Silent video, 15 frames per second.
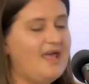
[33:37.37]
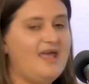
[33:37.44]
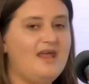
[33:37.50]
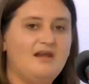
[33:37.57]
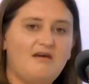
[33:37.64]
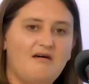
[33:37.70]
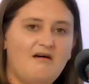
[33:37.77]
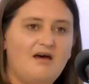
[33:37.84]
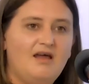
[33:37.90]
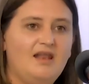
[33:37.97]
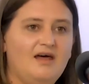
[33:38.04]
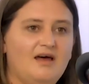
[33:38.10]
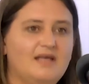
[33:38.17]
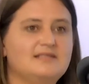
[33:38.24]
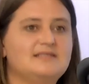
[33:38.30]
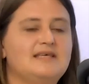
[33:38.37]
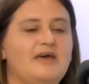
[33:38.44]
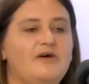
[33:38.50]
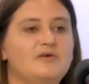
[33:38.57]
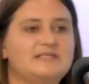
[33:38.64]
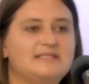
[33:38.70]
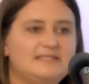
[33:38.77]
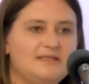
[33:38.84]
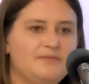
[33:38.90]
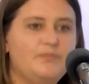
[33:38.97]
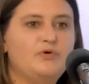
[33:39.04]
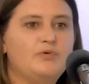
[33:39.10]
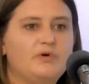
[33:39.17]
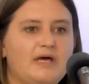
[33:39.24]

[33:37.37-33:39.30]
and highlights how a simple